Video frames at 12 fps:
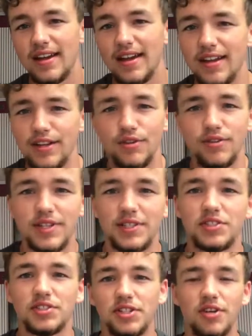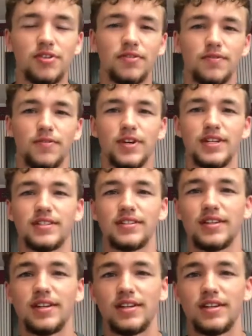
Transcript: and you can show your friends,